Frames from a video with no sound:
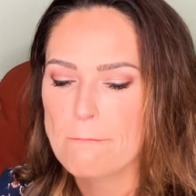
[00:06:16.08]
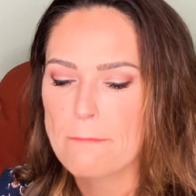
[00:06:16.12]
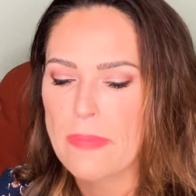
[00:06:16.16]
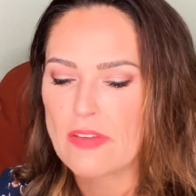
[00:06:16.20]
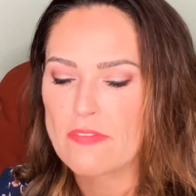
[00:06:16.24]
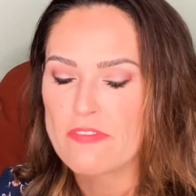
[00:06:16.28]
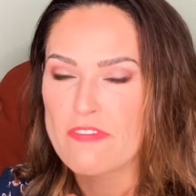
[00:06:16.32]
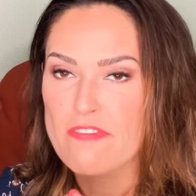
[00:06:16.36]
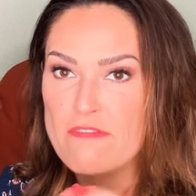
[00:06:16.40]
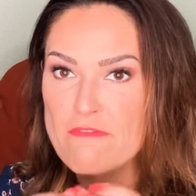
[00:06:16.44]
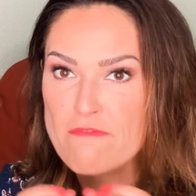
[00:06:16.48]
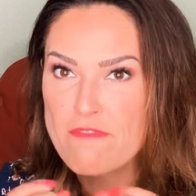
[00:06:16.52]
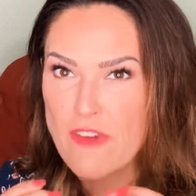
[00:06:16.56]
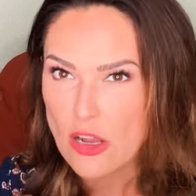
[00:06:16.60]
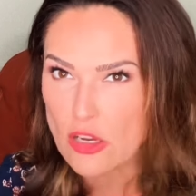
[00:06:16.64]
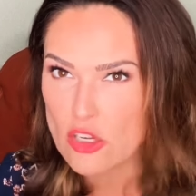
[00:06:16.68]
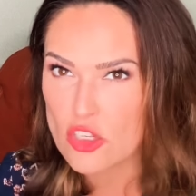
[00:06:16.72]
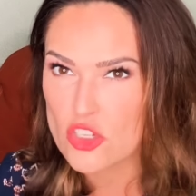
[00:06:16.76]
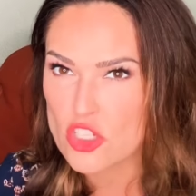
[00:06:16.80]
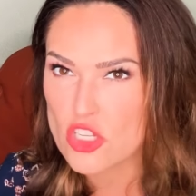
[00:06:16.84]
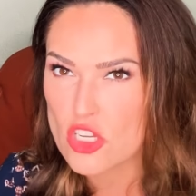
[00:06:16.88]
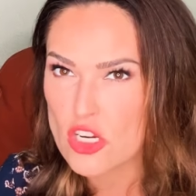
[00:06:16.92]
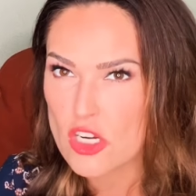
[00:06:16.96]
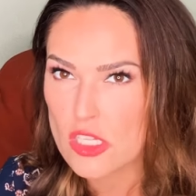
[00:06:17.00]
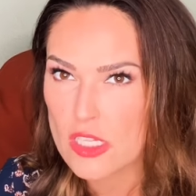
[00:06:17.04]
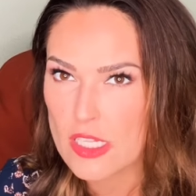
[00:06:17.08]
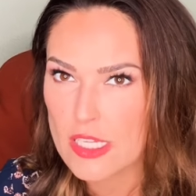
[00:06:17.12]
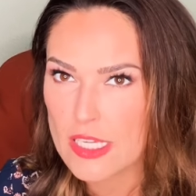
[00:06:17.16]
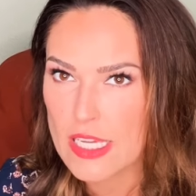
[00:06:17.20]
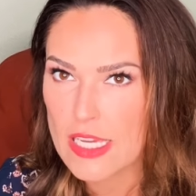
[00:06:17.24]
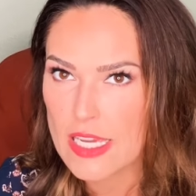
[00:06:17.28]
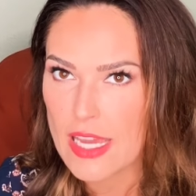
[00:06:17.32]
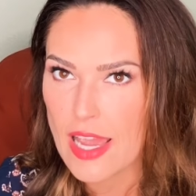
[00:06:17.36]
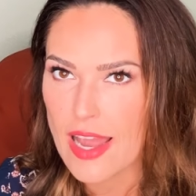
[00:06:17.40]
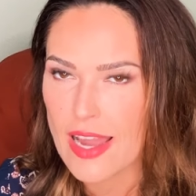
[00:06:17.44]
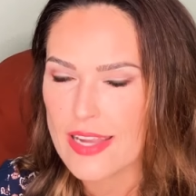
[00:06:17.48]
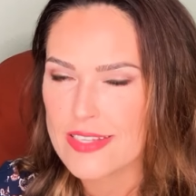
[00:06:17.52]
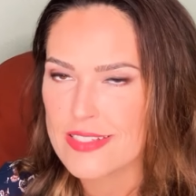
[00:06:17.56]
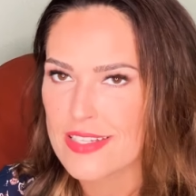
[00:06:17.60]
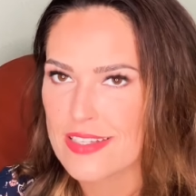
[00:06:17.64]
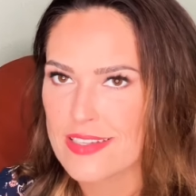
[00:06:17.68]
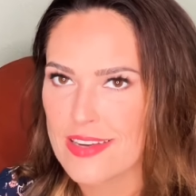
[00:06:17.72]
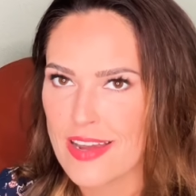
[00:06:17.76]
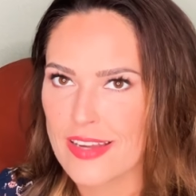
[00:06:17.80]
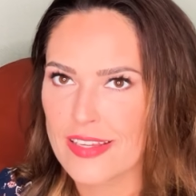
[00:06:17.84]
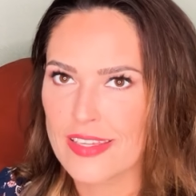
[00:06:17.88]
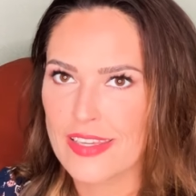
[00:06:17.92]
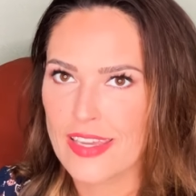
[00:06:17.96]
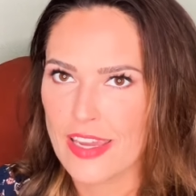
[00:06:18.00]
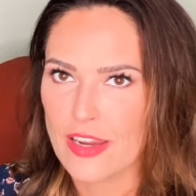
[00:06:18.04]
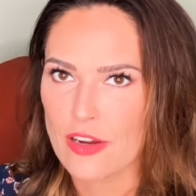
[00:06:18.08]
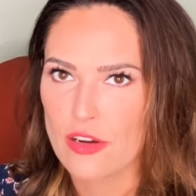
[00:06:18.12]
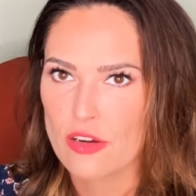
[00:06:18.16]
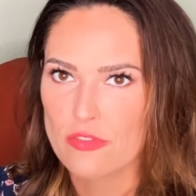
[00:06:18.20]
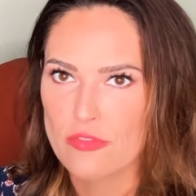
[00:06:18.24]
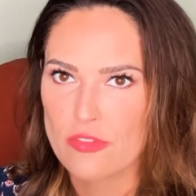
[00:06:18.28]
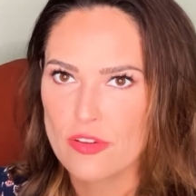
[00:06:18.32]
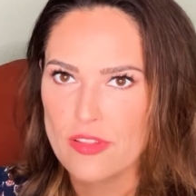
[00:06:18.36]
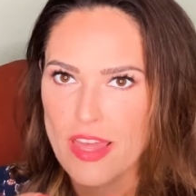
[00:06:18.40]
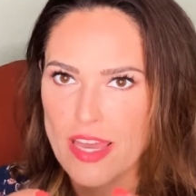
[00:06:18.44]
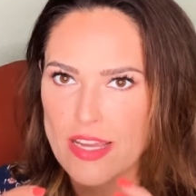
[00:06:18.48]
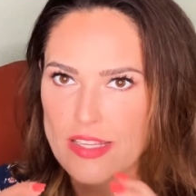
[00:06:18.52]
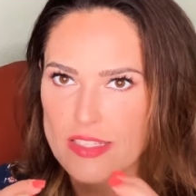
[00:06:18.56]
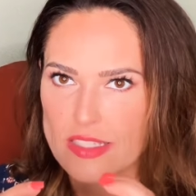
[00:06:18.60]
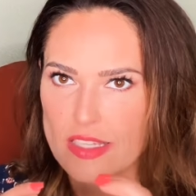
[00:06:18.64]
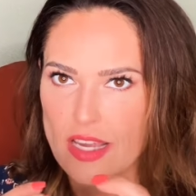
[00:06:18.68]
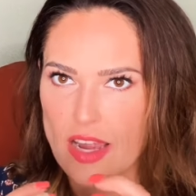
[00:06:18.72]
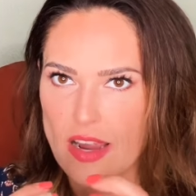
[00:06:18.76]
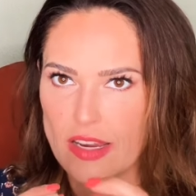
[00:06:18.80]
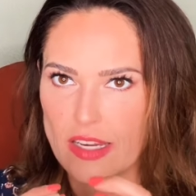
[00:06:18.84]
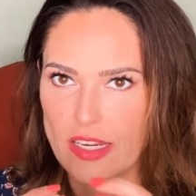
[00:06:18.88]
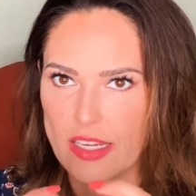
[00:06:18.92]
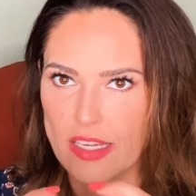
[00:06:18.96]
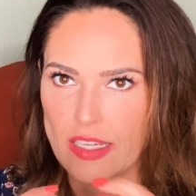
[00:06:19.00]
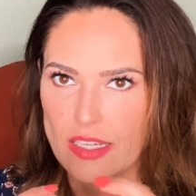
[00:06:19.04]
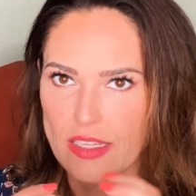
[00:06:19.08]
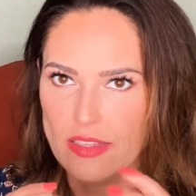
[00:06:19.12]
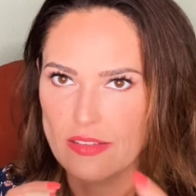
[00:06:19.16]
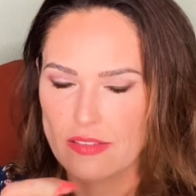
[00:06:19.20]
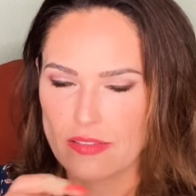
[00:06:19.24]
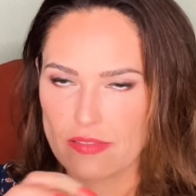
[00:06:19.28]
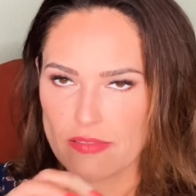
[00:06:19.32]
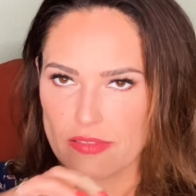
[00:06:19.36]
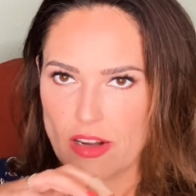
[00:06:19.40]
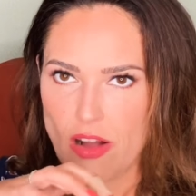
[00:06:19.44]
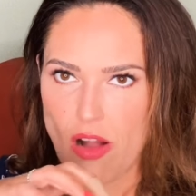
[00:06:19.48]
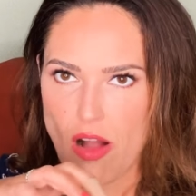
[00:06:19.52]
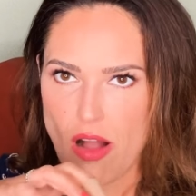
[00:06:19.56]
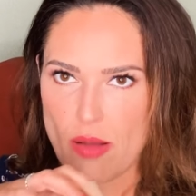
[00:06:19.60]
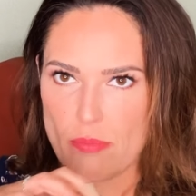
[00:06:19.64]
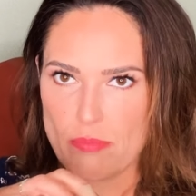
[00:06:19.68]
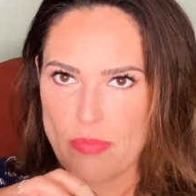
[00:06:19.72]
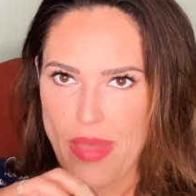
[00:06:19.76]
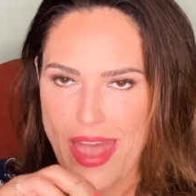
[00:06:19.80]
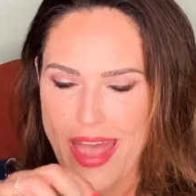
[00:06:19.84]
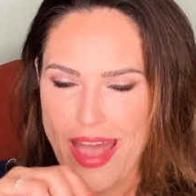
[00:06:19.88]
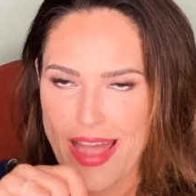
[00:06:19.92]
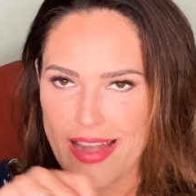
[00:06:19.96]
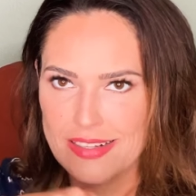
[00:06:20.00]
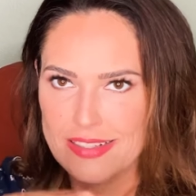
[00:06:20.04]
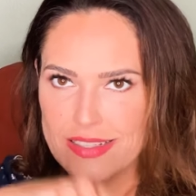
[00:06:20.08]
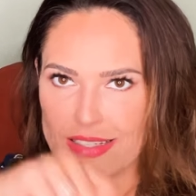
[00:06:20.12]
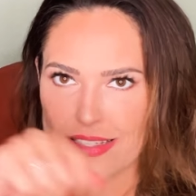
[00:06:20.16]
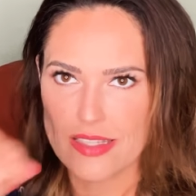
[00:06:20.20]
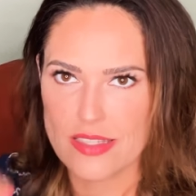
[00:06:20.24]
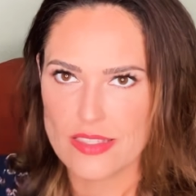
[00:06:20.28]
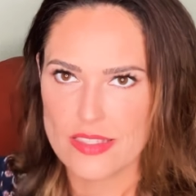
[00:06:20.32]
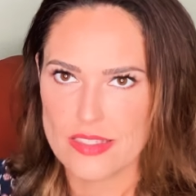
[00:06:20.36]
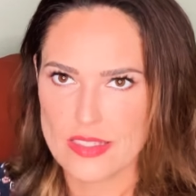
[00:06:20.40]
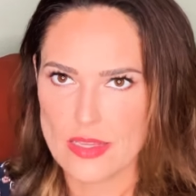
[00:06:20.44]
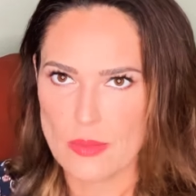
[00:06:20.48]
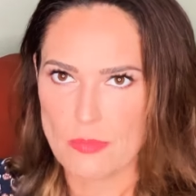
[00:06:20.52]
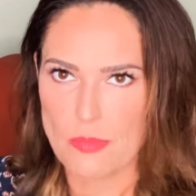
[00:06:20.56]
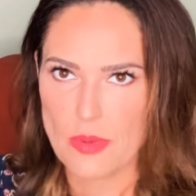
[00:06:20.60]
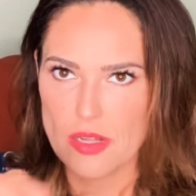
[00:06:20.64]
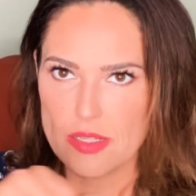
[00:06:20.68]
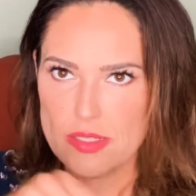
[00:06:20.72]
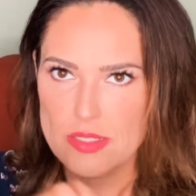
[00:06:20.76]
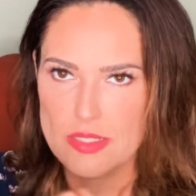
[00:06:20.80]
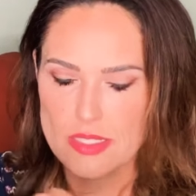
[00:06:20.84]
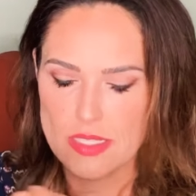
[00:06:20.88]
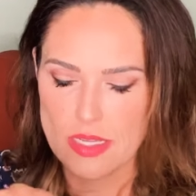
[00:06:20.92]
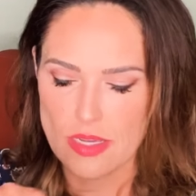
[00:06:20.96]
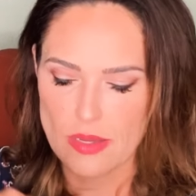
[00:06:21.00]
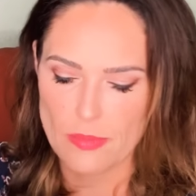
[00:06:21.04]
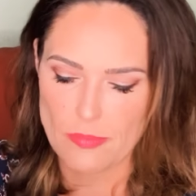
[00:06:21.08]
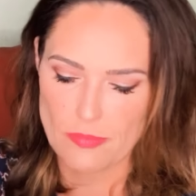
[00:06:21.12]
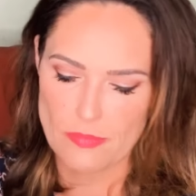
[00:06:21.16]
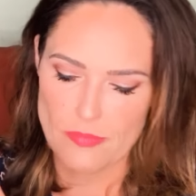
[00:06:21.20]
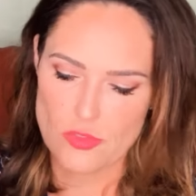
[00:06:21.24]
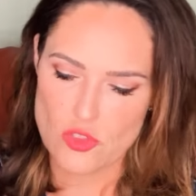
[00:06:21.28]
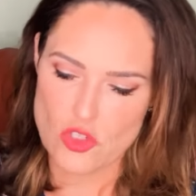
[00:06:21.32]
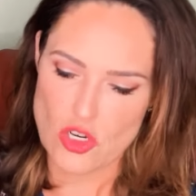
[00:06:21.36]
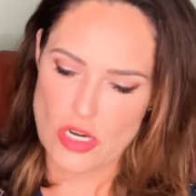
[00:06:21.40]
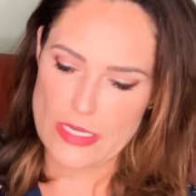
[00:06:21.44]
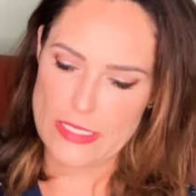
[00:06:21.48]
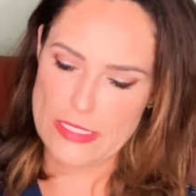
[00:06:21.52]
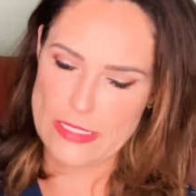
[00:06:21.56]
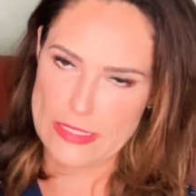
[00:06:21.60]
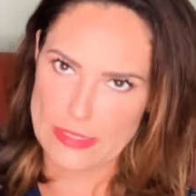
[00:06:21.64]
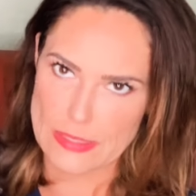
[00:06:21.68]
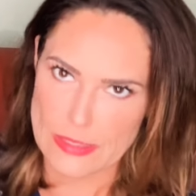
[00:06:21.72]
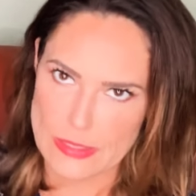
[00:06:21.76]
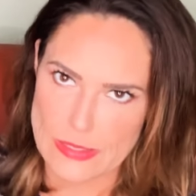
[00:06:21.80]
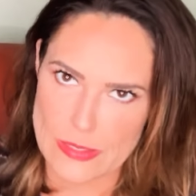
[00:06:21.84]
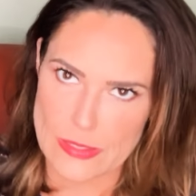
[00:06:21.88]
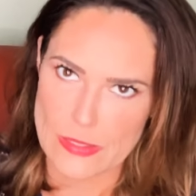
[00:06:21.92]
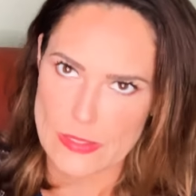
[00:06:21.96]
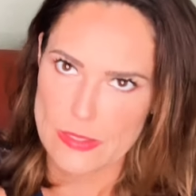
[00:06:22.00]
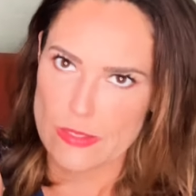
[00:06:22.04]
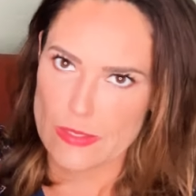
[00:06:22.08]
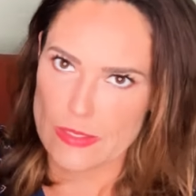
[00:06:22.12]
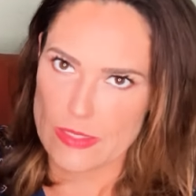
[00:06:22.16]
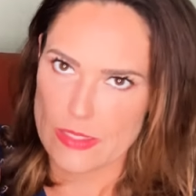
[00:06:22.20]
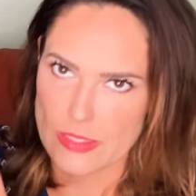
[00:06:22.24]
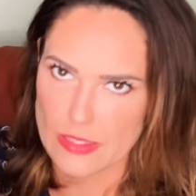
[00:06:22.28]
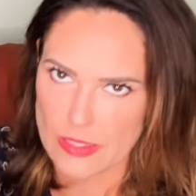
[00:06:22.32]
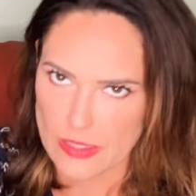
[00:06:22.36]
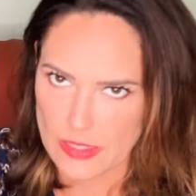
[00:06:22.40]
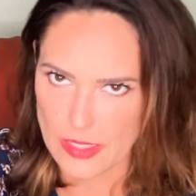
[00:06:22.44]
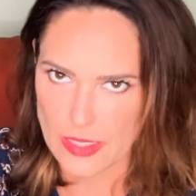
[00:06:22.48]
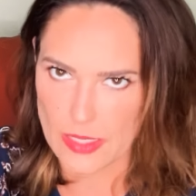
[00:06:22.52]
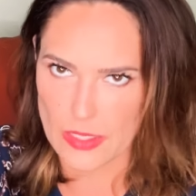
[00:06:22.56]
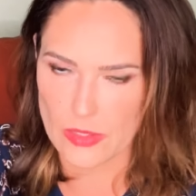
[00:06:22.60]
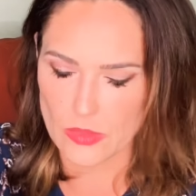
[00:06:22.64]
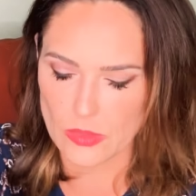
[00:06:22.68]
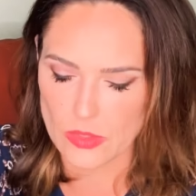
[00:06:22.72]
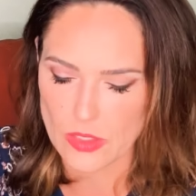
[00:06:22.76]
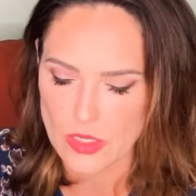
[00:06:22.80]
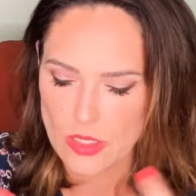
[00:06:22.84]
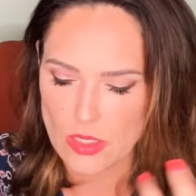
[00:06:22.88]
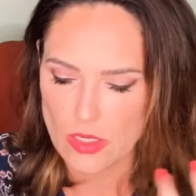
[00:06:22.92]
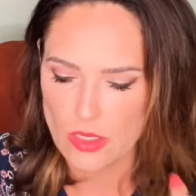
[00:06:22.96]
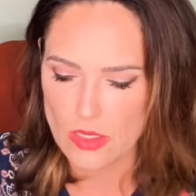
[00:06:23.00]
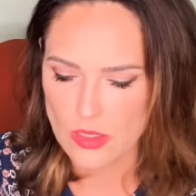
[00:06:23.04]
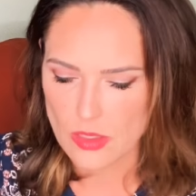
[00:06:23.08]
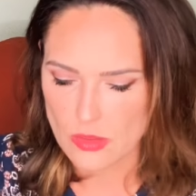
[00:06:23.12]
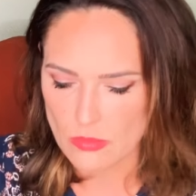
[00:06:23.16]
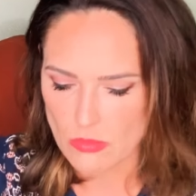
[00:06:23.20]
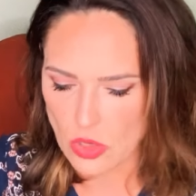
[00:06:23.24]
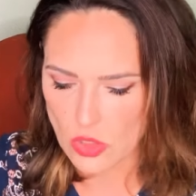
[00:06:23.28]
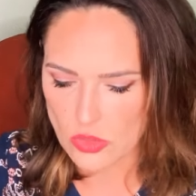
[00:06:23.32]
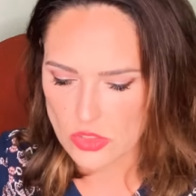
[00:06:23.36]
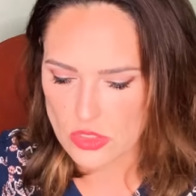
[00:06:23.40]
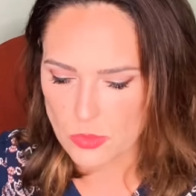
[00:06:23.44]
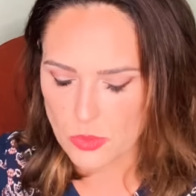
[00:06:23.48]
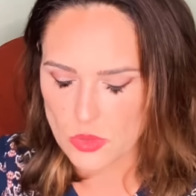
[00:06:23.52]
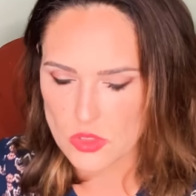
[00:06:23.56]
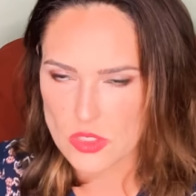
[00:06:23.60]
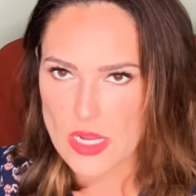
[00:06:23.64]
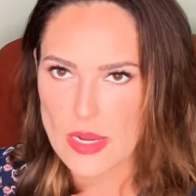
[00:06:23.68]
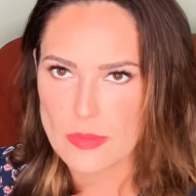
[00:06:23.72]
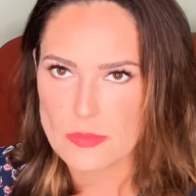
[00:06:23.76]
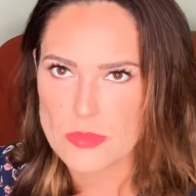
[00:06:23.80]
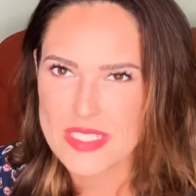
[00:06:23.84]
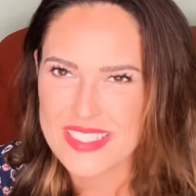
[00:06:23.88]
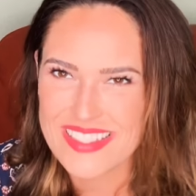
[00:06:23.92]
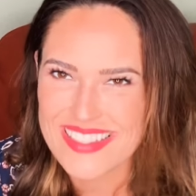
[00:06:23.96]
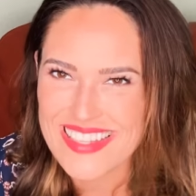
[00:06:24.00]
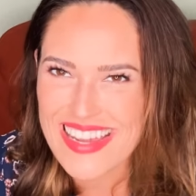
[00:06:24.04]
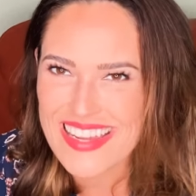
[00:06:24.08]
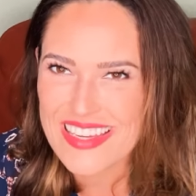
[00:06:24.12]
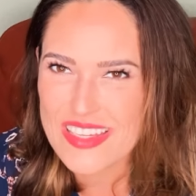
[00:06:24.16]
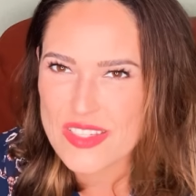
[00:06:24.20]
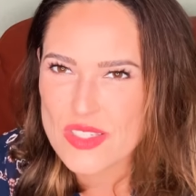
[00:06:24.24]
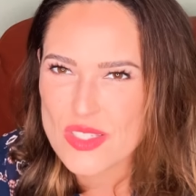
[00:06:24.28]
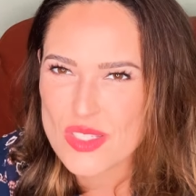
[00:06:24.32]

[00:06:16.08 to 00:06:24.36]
But functionally, I did not care for that tiny, compact, zip on zip, try to get the cards in and out multiple times a day.